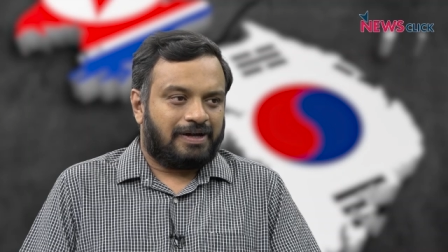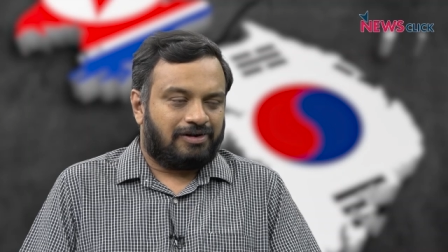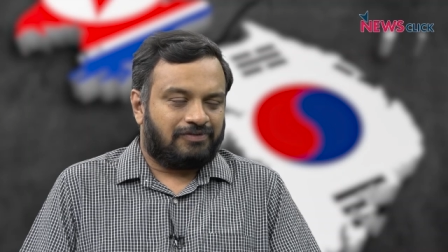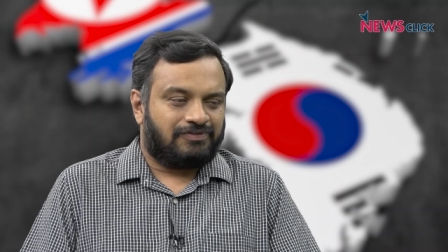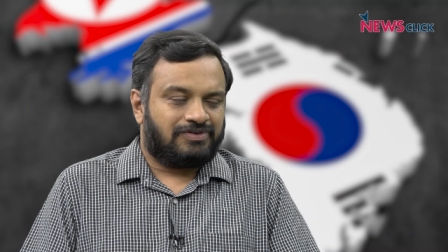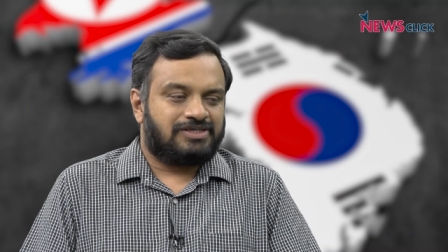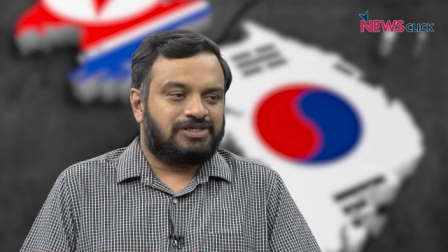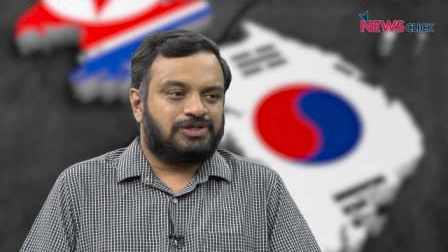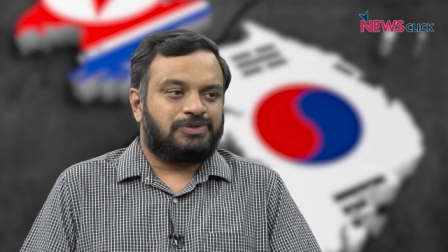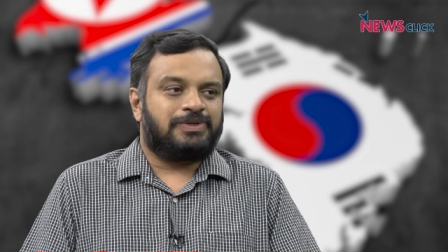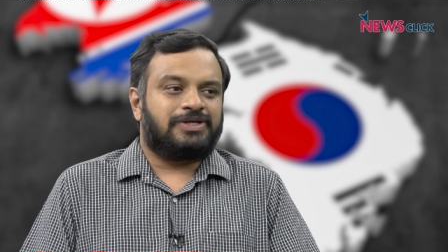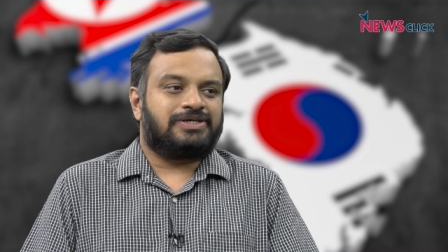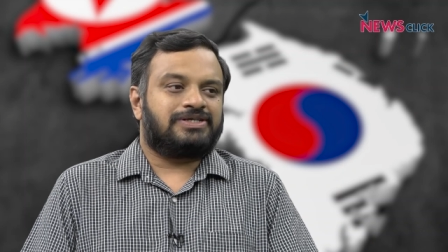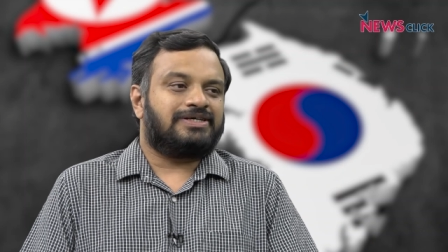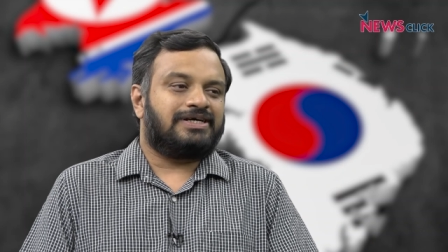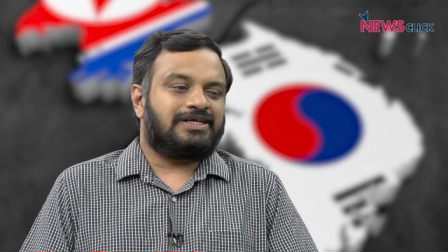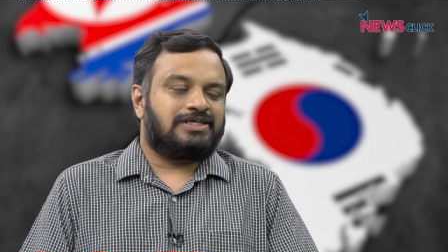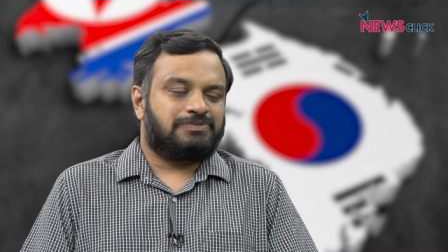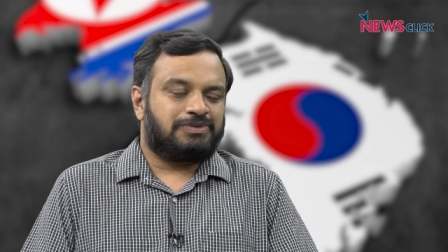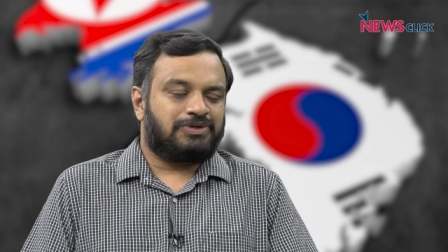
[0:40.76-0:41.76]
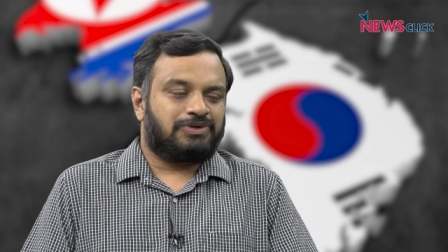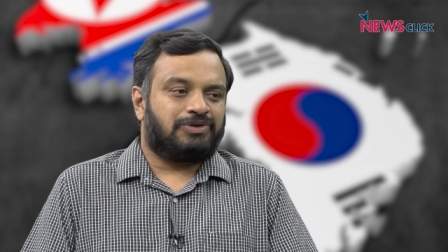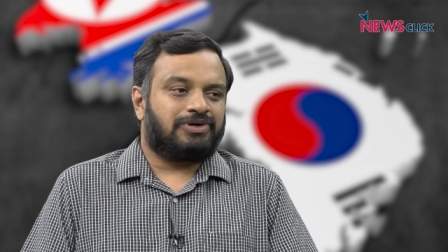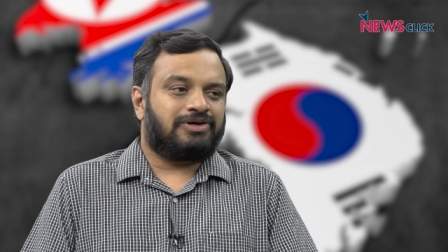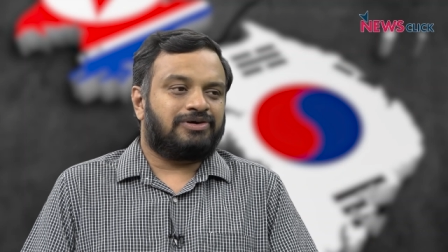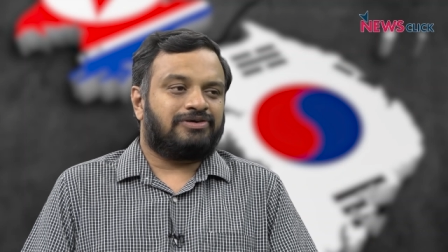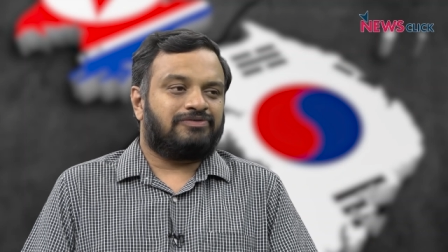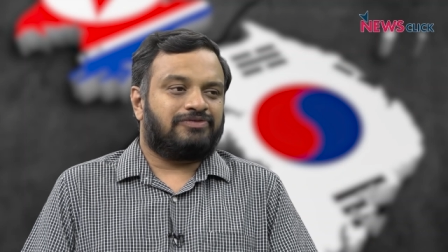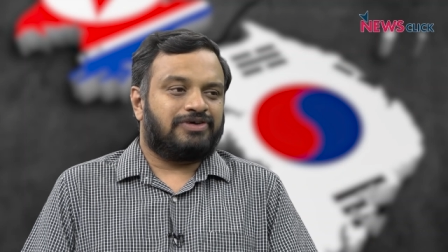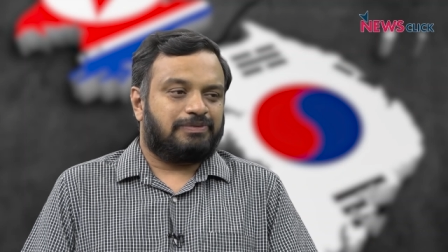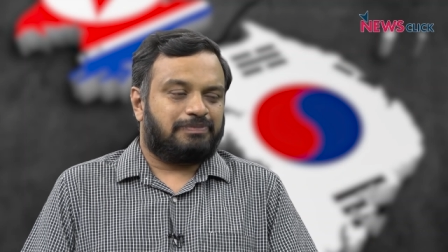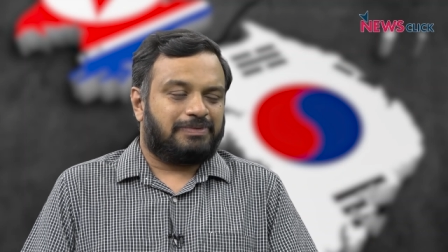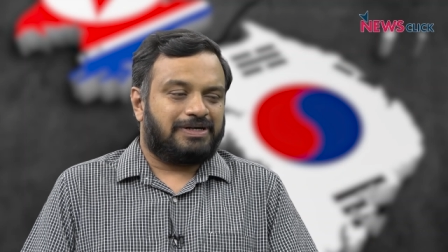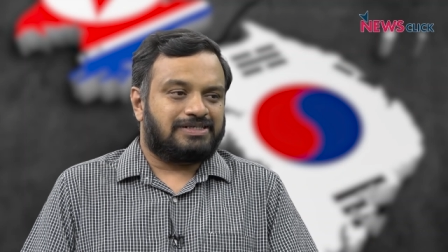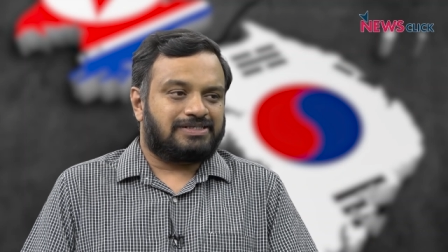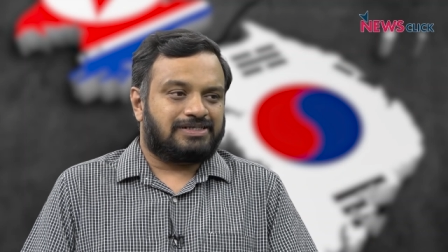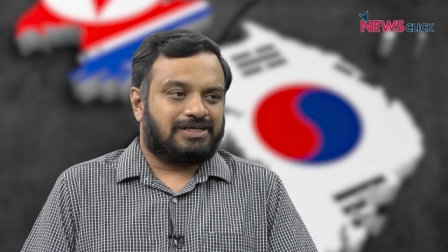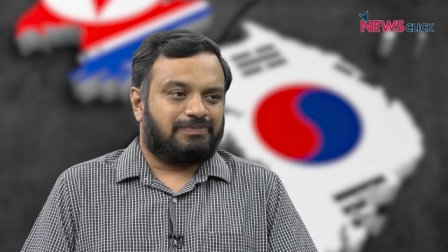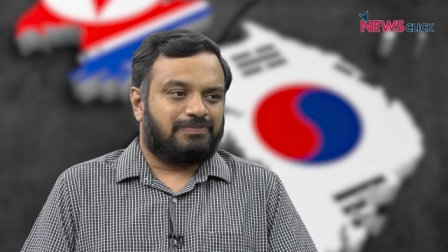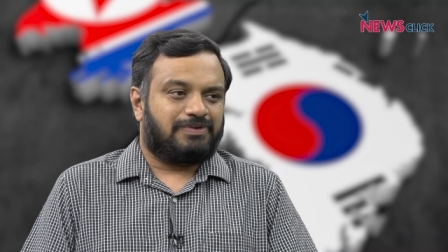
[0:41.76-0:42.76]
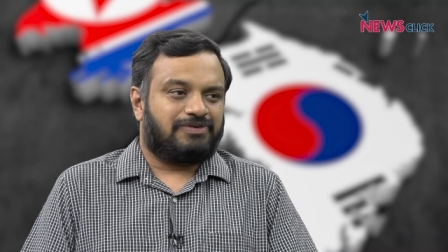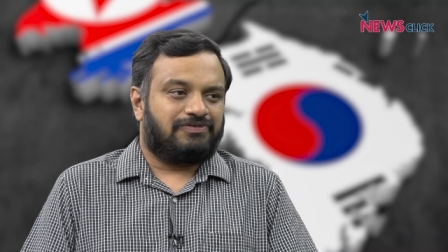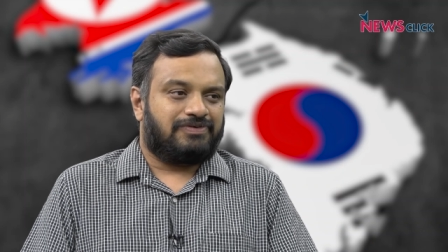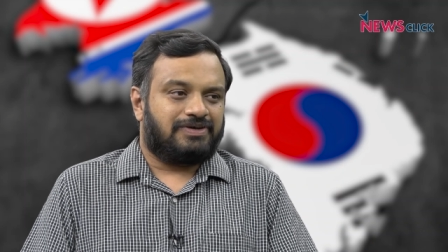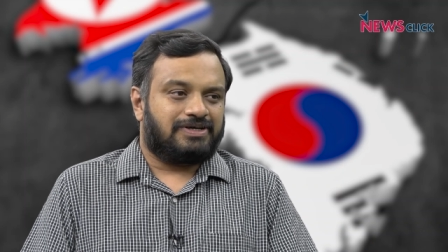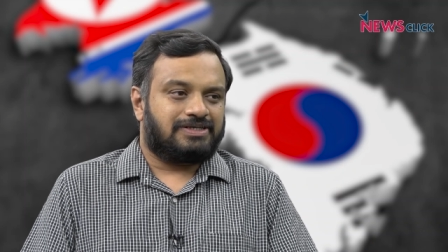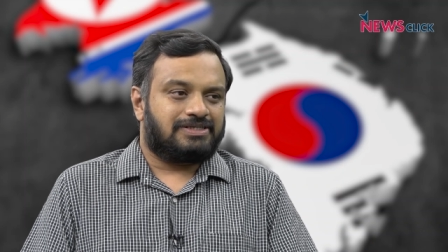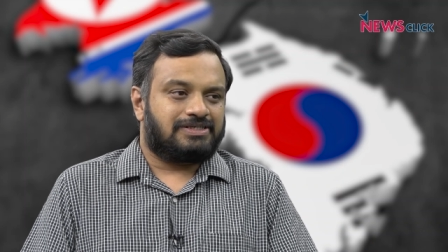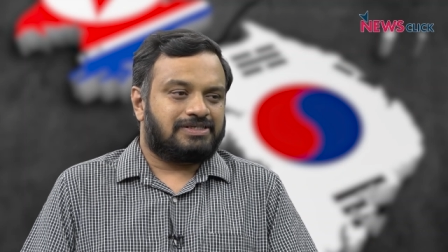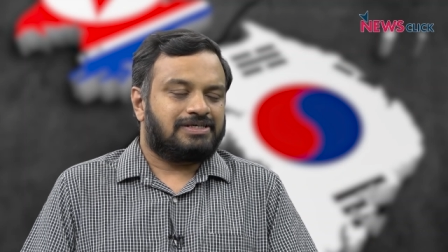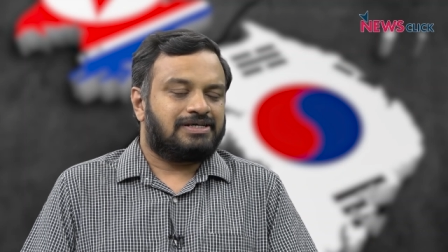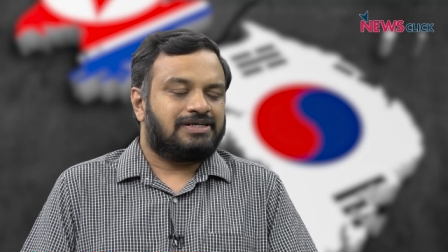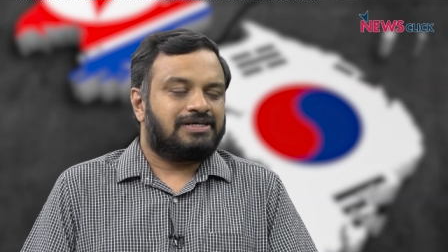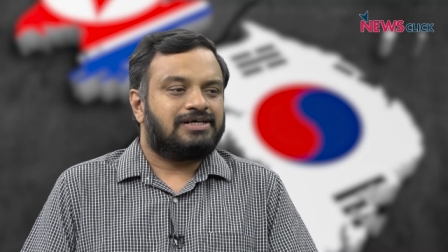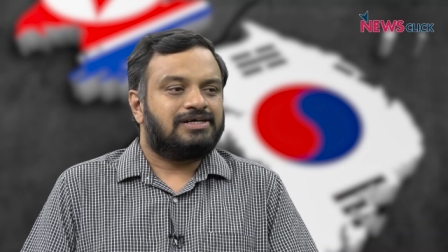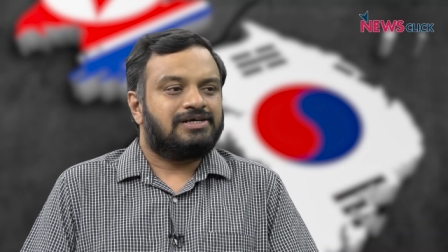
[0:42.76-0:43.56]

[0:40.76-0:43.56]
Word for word: of the situation that has been going on for the past couple of years.